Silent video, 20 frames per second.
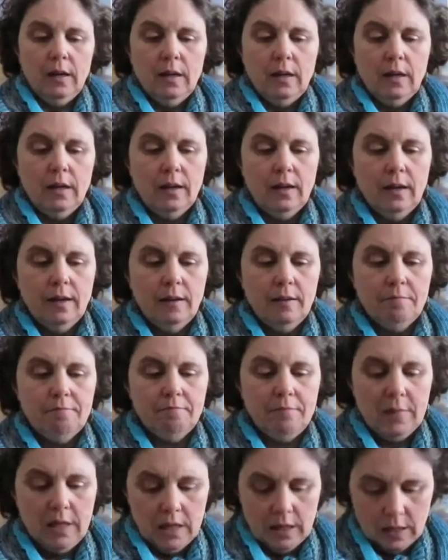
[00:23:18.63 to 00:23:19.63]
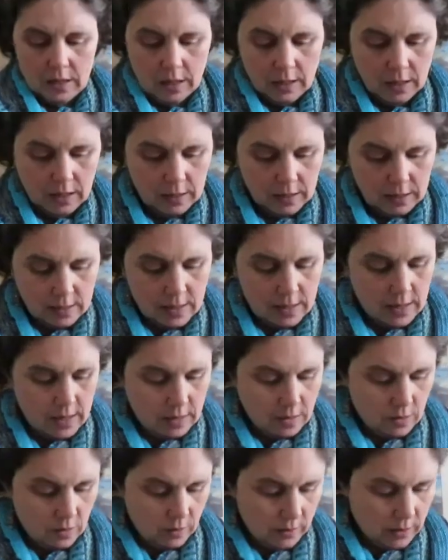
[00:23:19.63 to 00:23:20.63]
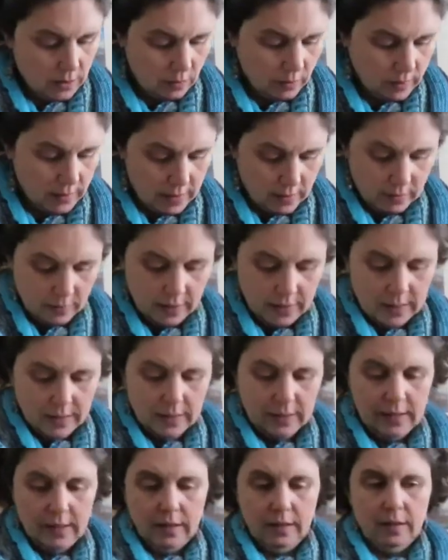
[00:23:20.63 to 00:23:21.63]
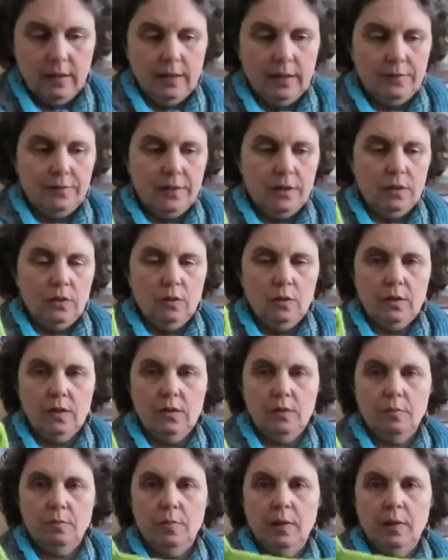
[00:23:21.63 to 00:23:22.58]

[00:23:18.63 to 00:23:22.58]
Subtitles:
Now the next thing I'm gonna have to do is